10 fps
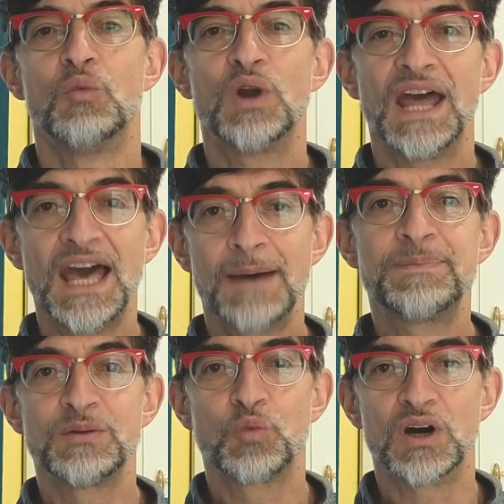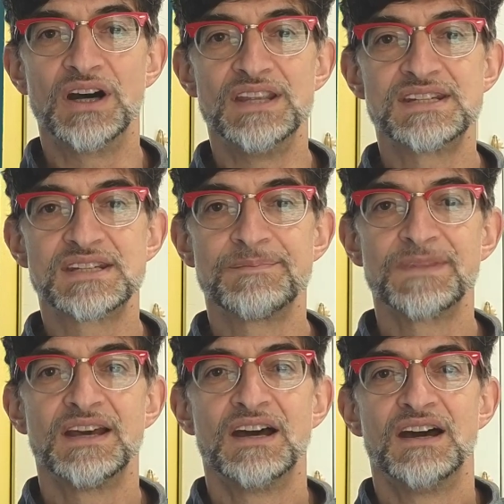what happened
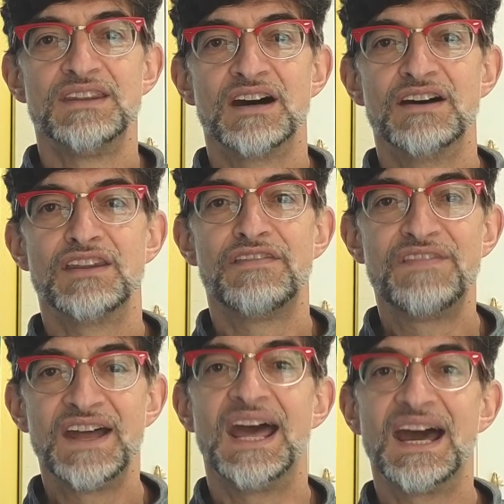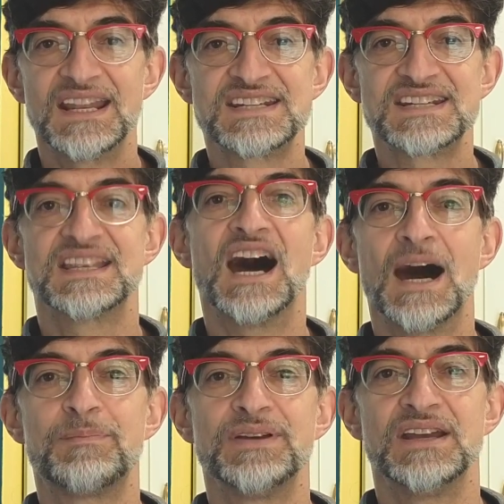was the Fed had to
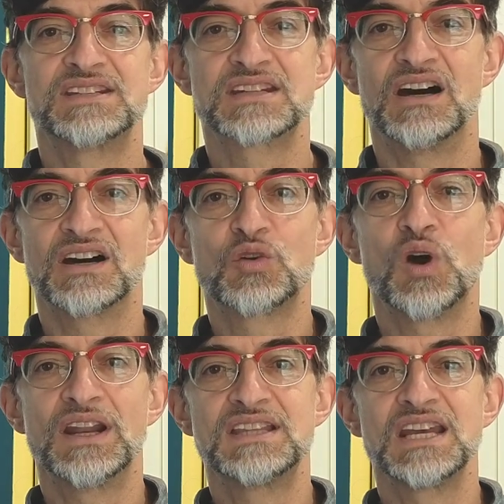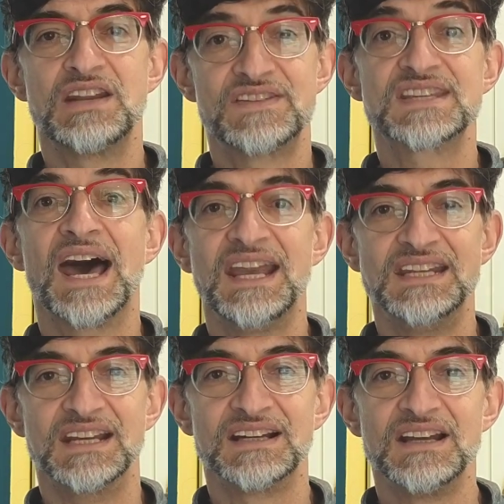stop its quantitative
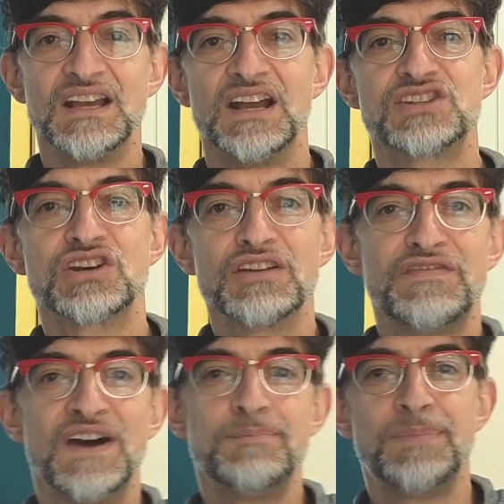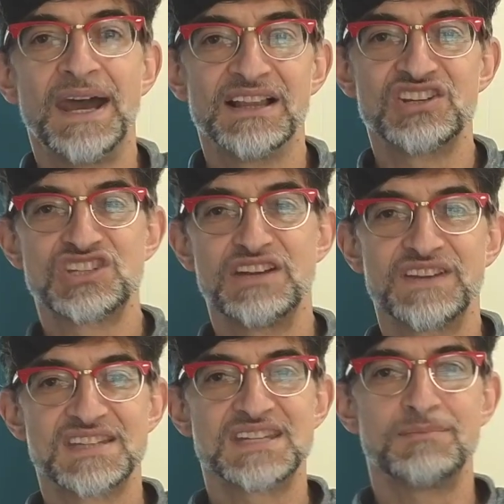tightening. And so the Fed balance sheet,
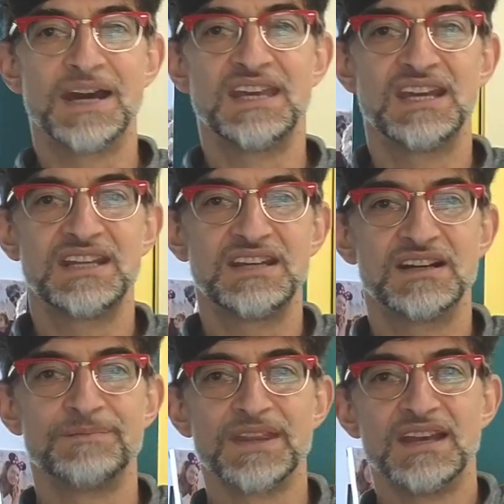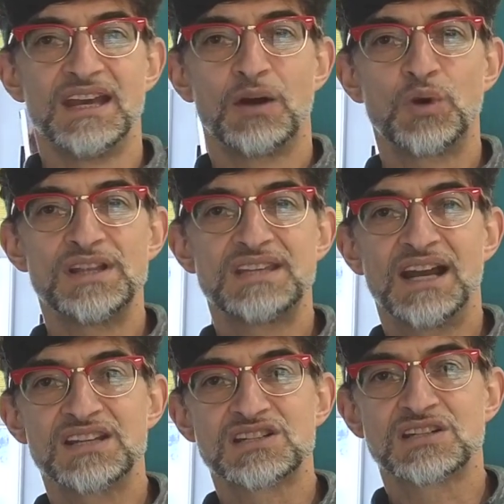you can see my hand here, went
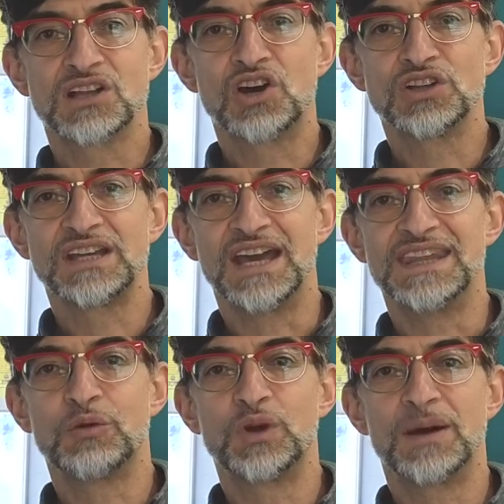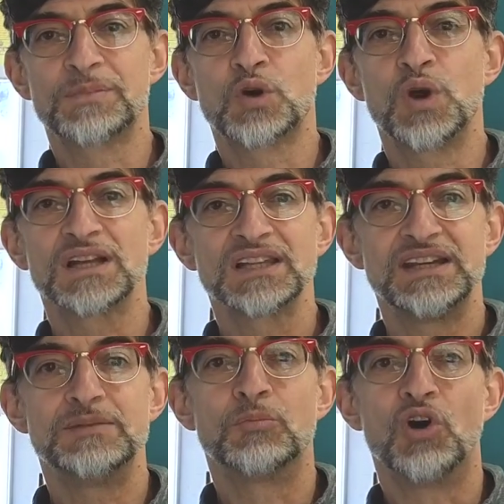down slowly and then went up
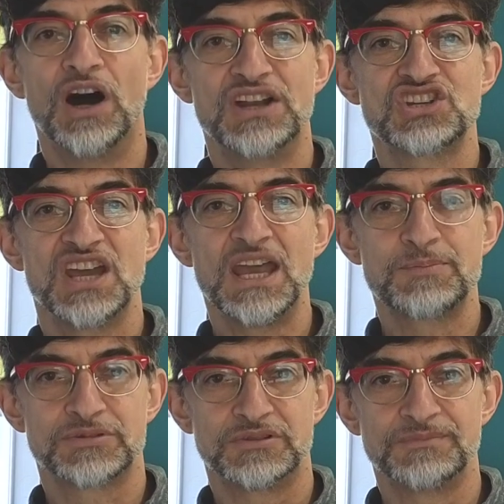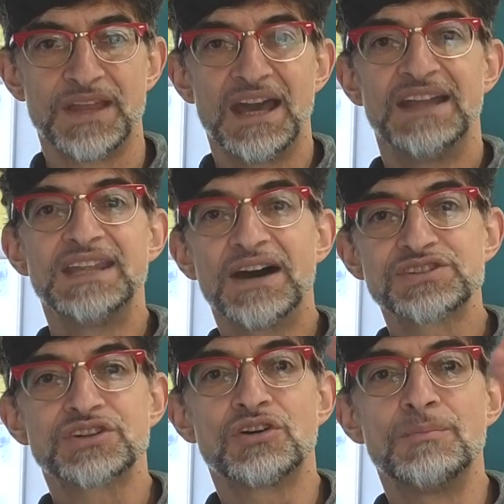quickly in March, April. And now
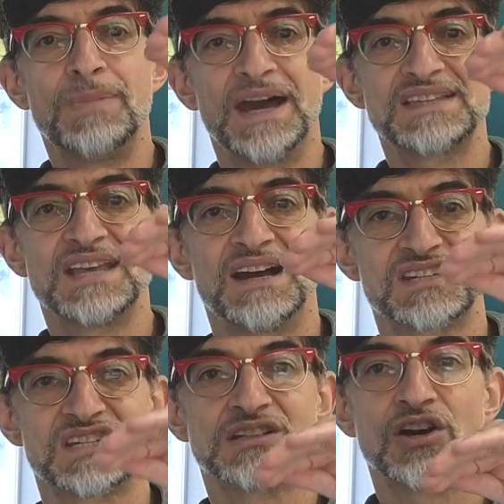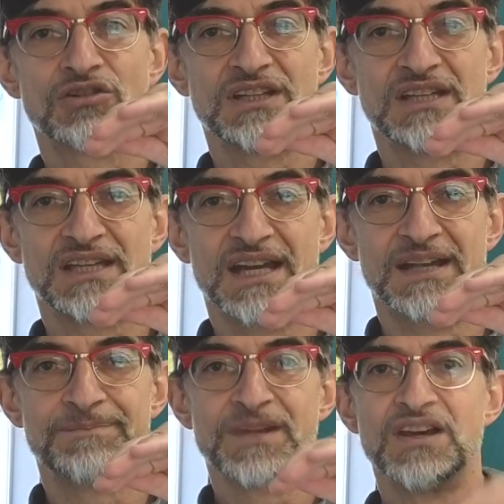it's going back down slowly
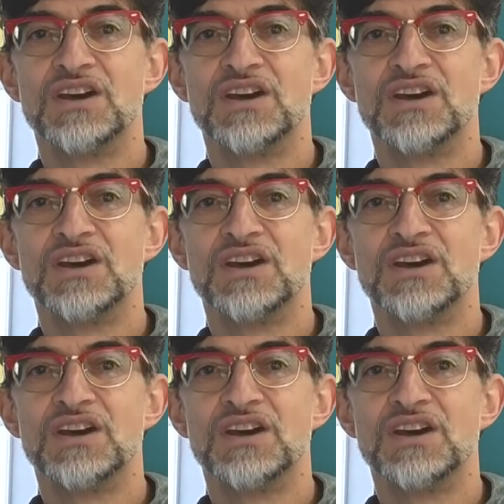again.